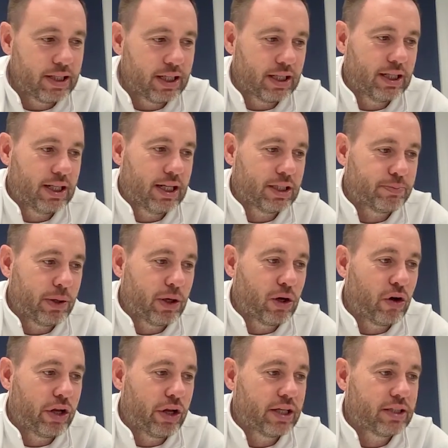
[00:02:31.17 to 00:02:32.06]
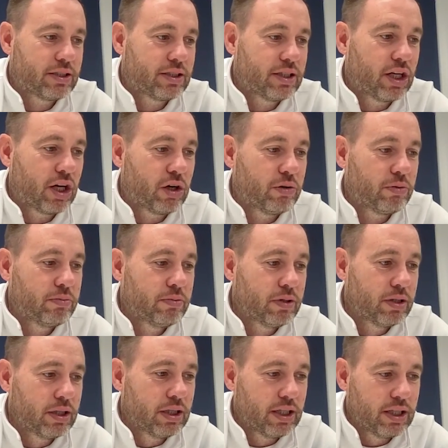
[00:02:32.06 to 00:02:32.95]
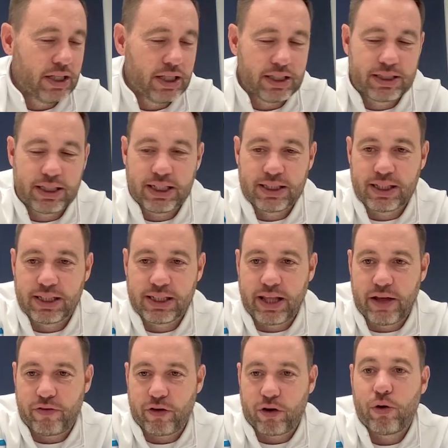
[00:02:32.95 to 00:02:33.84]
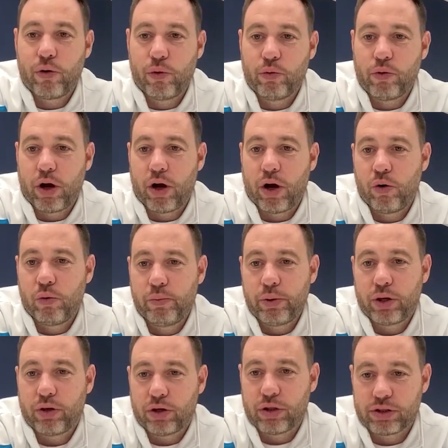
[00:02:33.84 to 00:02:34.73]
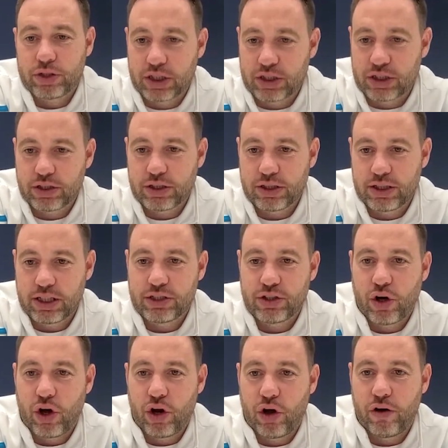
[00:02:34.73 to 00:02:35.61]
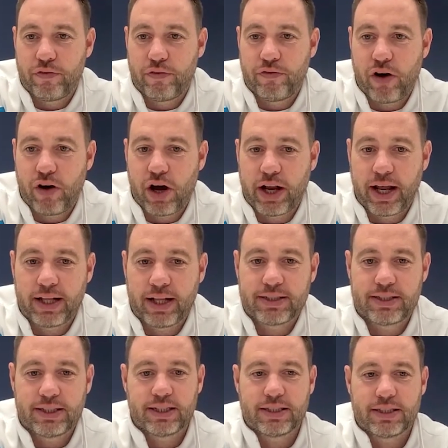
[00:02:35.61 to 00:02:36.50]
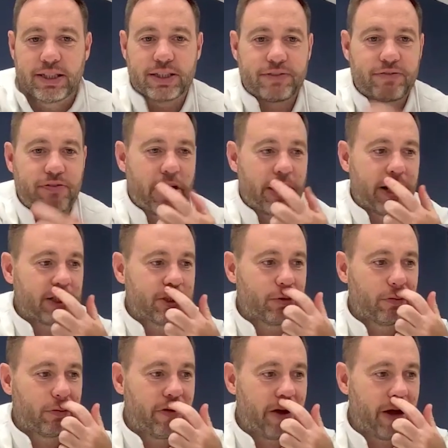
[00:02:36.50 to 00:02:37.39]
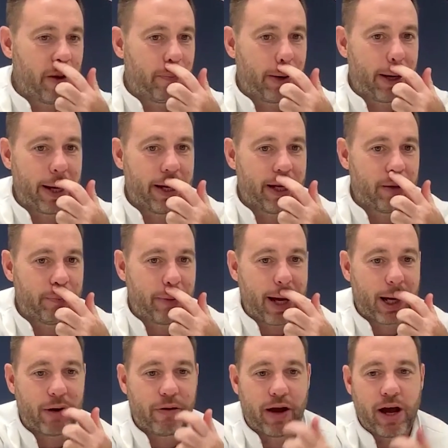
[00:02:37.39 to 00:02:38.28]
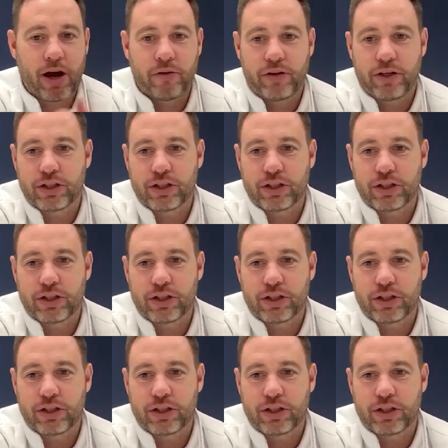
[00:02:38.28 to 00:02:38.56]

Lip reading: Let's be honest, you know, it's a difficult role because there's not a lot of finances and it's financial fair play in the background.